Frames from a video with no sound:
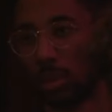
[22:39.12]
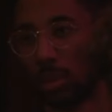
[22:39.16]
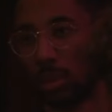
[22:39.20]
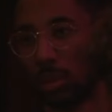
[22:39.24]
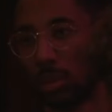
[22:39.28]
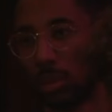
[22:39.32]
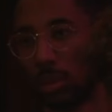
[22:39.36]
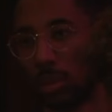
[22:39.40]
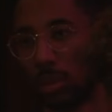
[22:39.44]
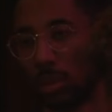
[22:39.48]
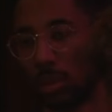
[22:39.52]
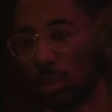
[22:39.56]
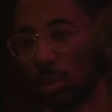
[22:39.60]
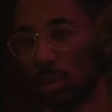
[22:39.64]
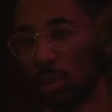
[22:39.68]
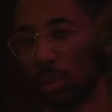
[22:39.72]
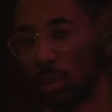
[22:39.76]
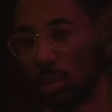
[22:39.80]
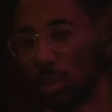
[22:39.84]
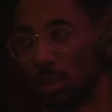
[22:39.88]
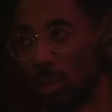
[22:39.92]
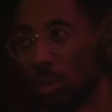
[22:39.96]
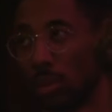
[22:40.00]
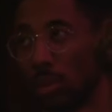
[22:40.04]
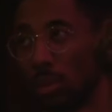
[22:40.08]

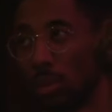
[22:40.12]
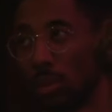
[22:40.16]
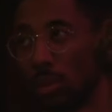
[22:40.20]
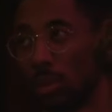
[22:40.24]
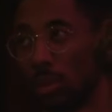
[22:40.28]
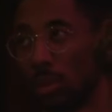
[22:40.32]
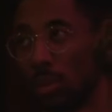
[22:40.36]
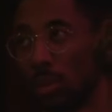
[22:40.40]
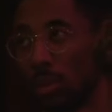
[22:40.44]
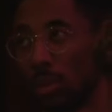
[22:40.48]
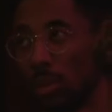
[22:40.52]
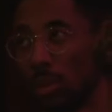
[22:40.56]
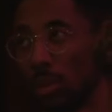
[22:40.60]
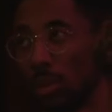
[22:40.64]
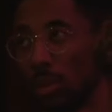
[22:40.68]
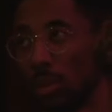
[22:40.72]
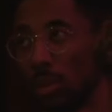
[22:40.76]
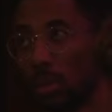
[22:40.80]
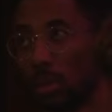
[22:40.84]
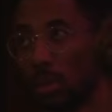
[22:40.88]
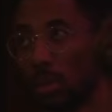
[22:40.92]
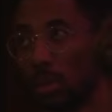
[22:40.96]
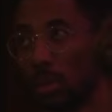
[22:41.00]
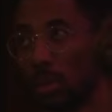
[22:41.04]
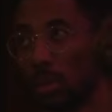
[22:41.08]

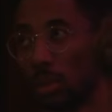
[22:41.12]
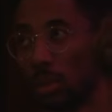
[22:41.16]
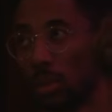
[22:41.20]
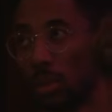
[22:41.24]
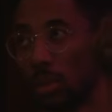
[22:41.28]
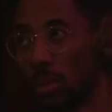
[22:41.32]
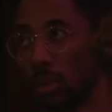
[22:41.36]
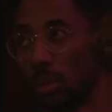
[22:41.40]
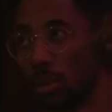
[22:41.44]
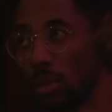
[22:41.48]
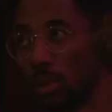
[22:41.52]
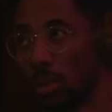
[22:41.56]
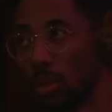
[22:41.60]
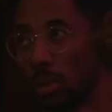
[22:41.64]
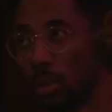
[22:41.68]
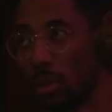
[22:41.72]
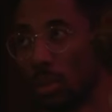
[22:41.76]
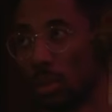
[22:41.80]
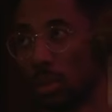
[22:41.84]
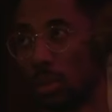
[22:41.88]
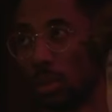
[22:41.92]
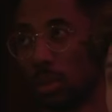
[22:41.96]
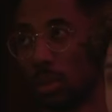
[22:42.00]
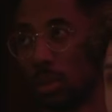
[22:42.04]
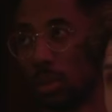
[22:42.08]

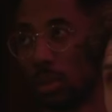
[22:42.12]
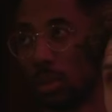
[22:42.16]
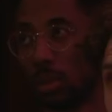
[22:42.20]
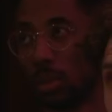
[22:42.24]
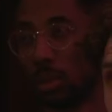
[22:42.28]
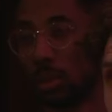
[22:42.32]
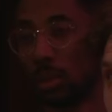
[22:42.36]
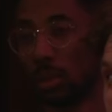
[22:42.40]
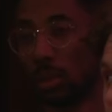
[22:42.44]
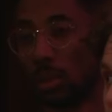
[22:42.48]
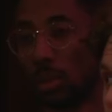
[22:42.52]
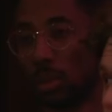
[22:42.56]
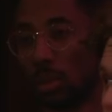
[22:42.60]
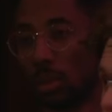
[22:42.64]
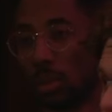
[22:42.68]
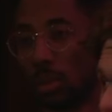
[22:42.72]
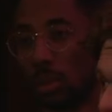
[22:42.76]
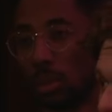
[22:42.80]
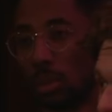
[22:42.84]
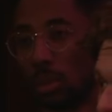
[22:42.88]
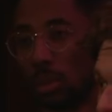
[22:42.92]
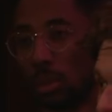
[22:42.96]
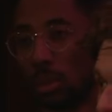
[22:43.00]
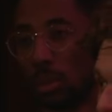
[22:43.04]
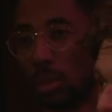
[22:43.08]

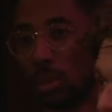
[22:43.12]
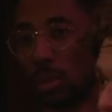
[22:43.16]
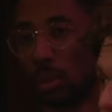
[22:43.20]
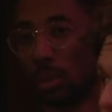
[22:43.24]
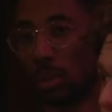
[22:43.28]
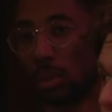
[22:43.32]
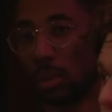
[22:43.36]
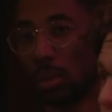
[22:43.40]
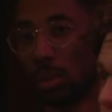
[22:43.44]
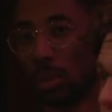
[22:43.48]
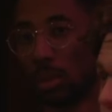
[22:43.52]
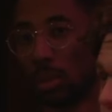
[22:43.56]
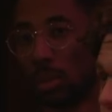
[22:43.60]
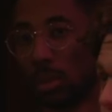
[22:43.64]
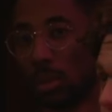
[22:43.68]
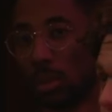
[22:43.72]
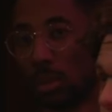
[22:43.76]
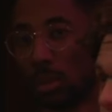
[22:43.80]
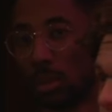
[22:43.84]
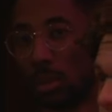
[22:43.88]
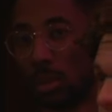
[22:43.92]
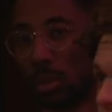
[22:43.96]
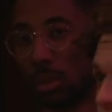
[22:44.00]
This person isn't speaking.